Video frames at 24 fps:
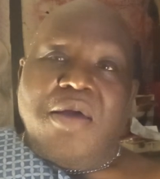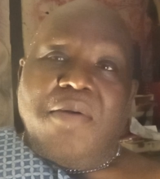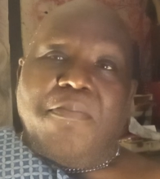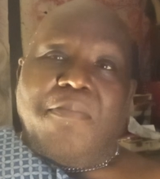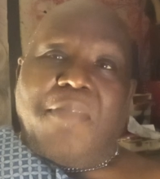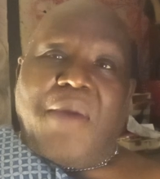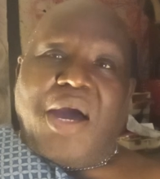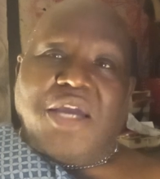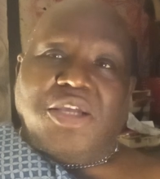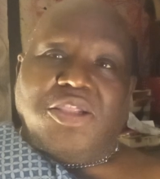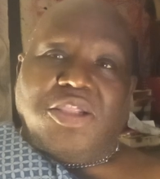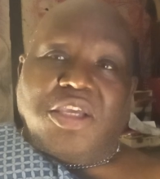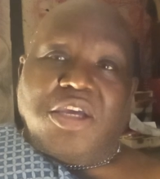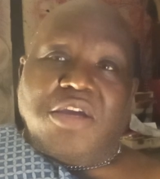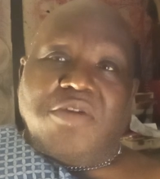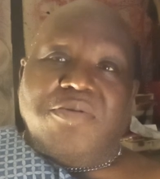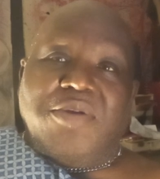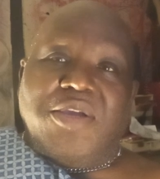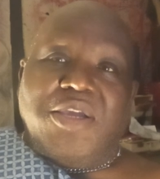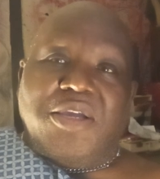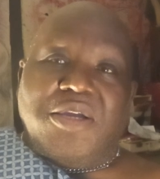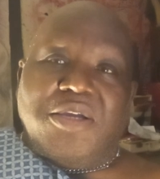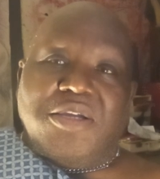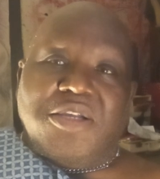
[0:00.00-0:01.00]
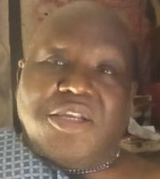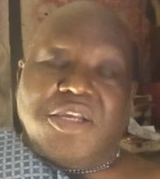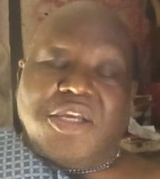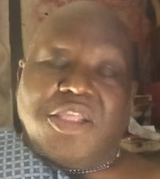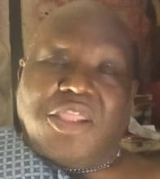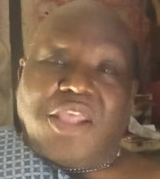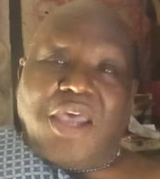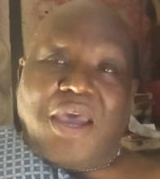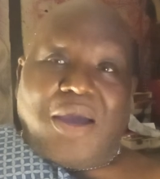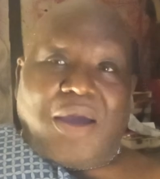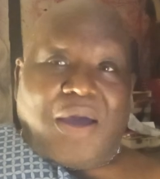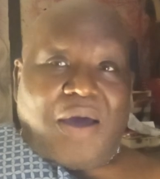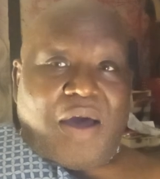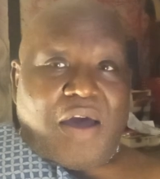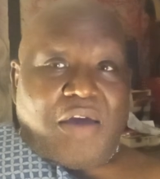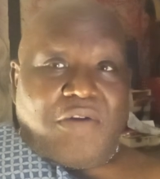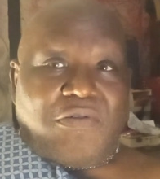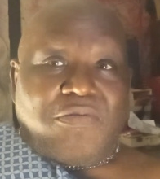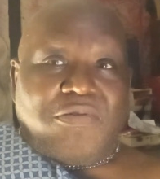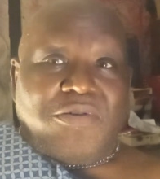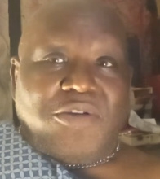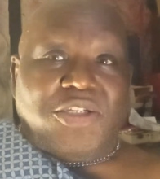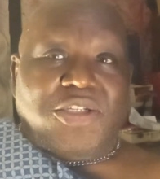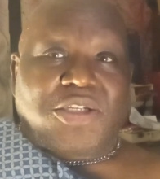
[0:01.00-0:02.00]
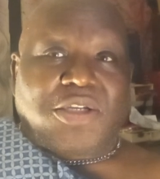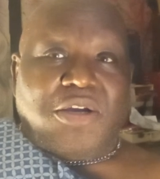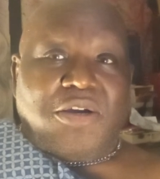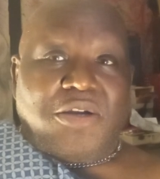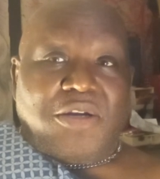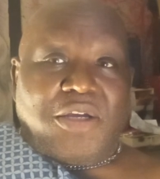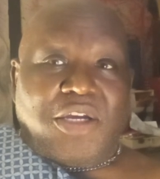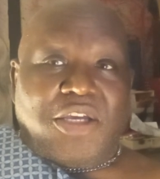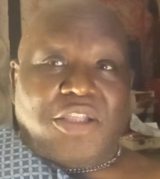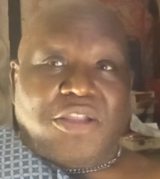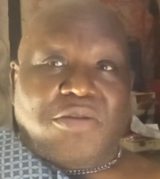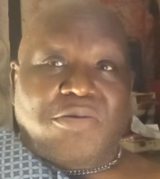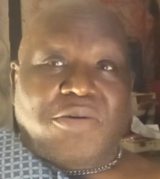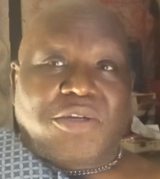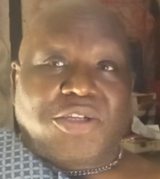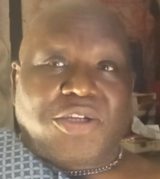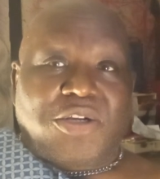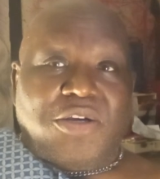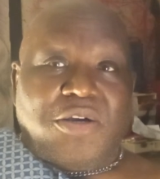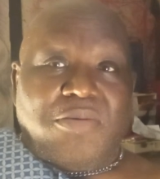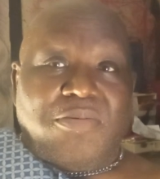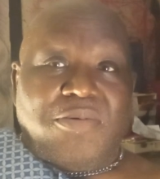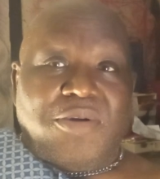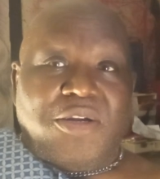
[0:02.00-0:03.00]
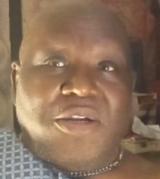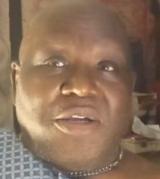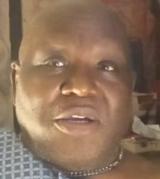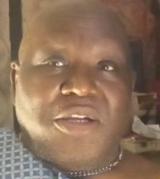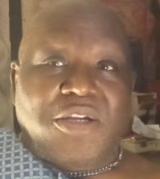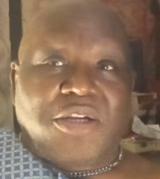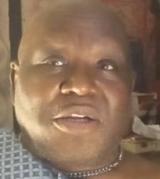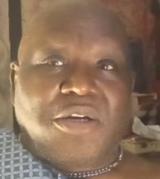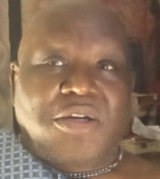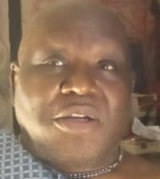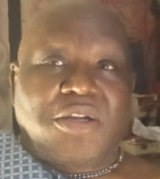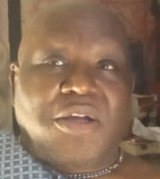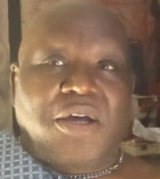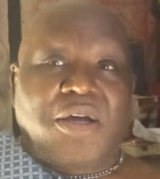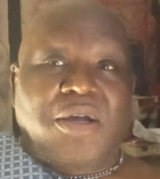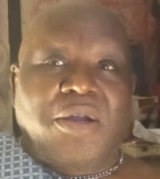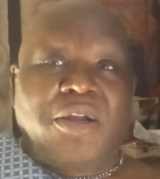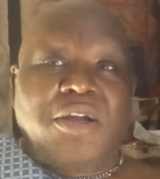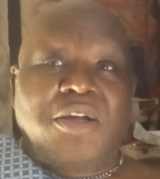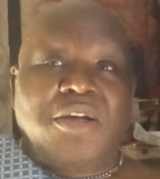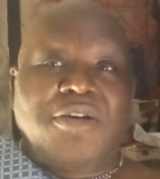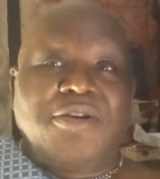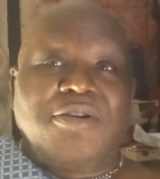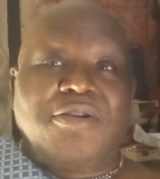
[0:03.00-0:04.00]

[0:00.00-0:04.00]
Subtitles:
My theory is that that guy who he's turning into a servant is going to